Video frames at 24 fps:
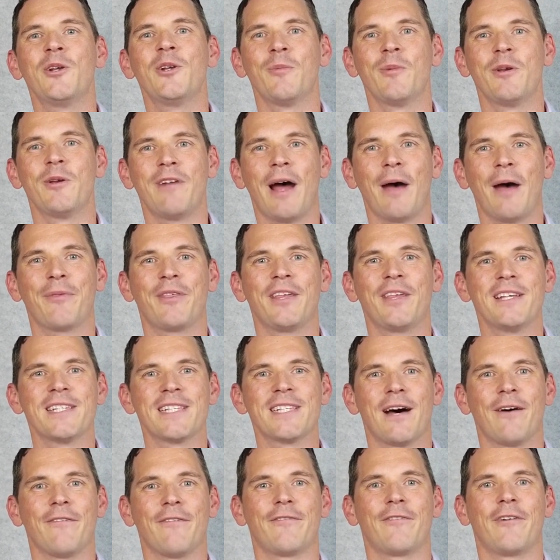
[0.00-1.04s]
normally wrap things
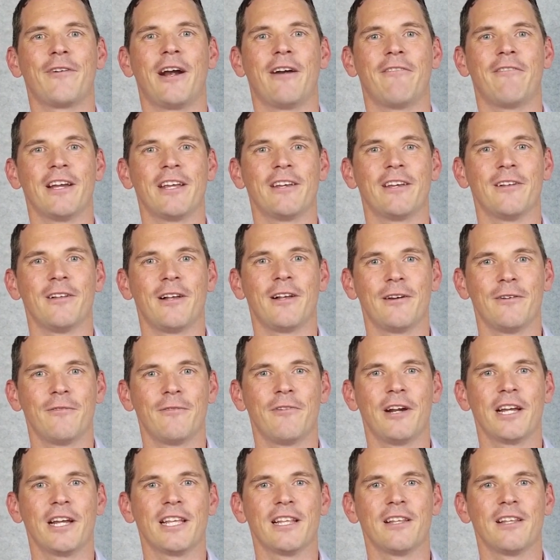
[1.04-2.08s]
up for our regular
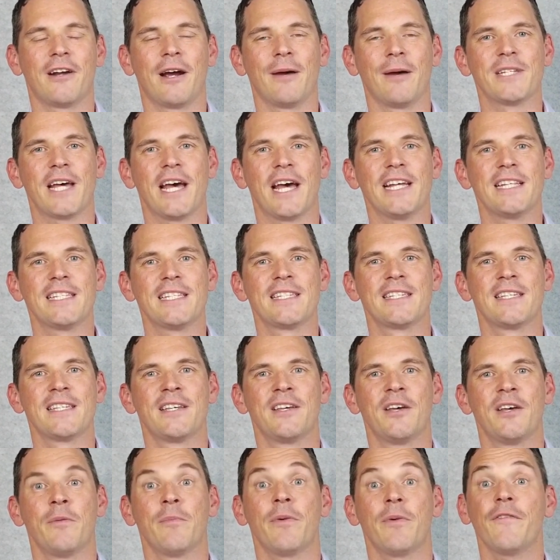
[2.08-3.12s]
updates.
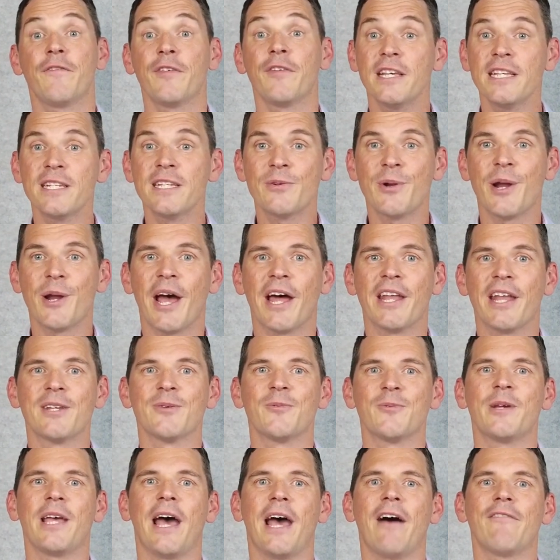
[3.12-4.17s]
But for this round,
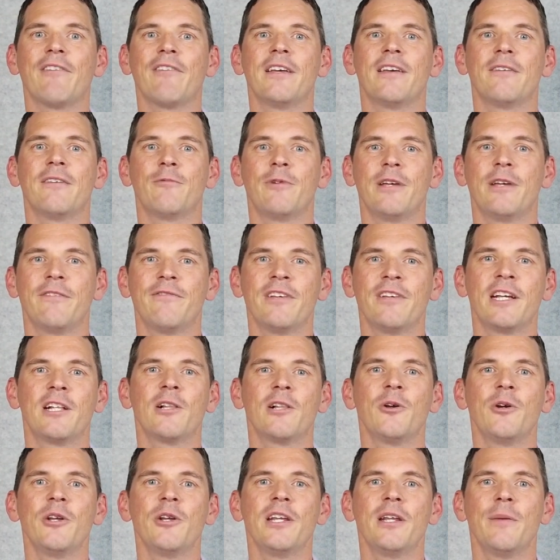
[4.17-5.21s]
we have
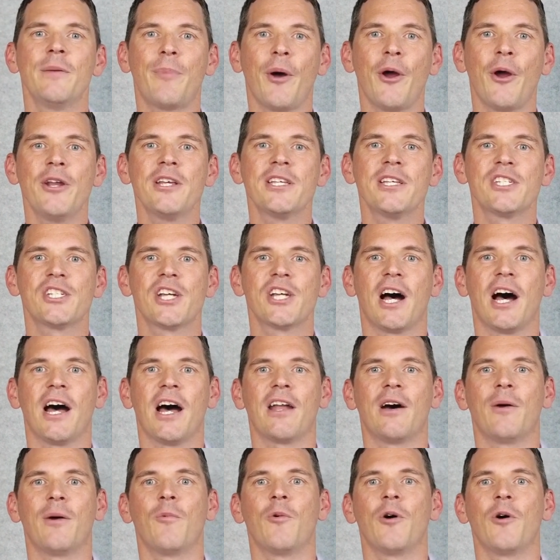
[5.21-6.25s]
included a bonus chart
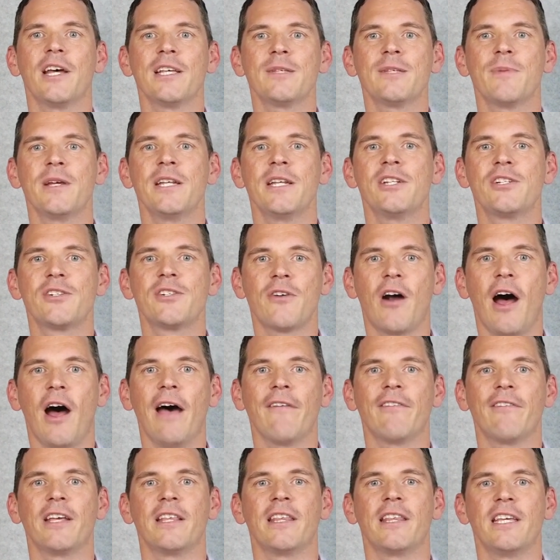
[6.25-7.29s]
on what has been
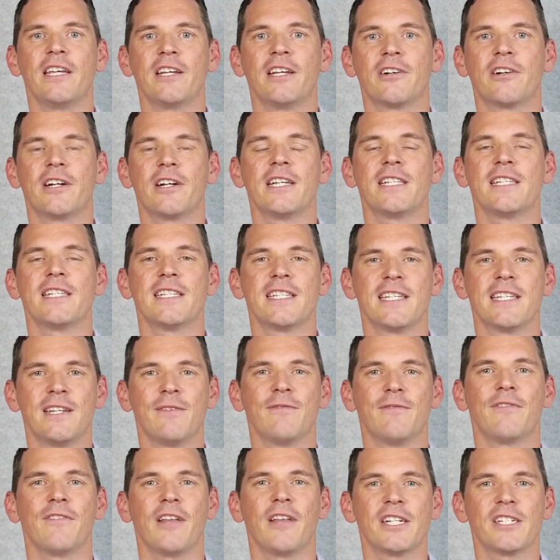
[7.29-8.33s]
driving the increases in
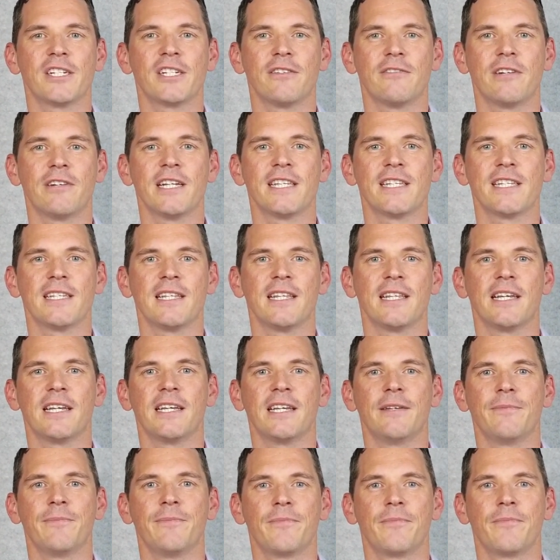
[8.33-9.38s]
inflation
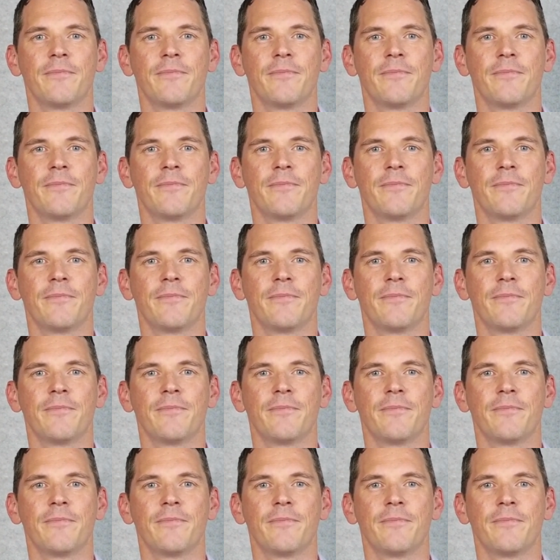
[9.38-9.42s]
recently.